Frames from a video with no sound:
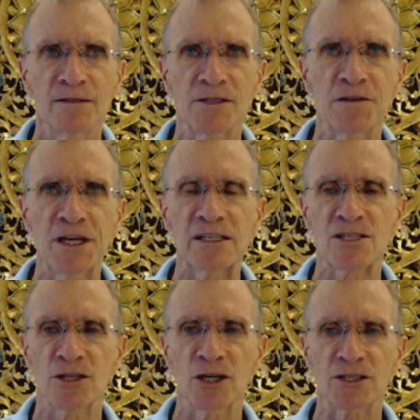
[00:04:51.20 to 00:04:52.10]
to
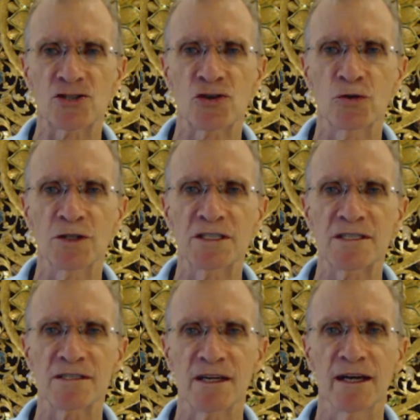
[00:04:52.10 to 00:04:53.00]
things like
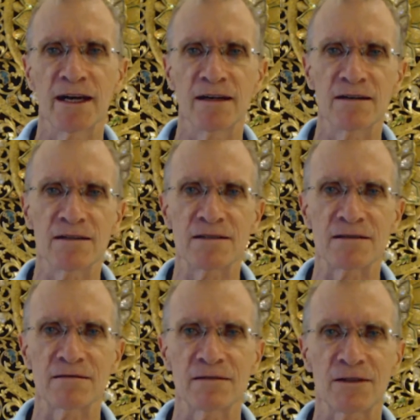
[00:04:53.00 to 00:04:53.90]
choice and
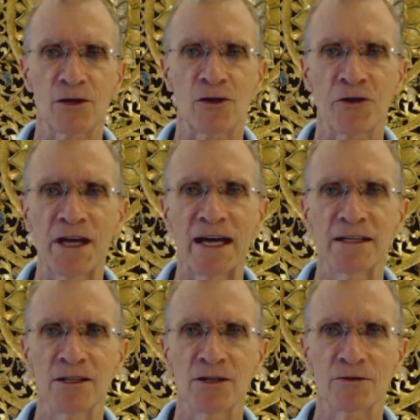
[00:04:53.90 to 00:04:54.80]

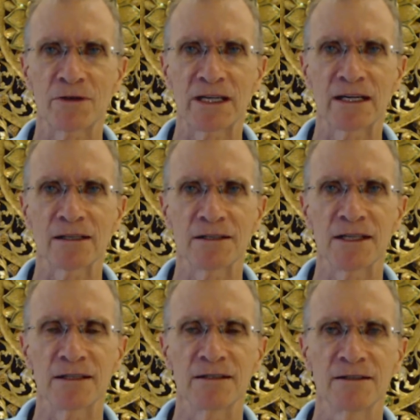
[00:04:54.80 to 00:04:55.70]
creating your
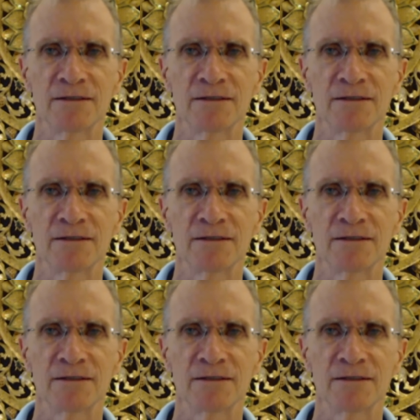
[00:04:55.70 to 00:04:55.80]
reality,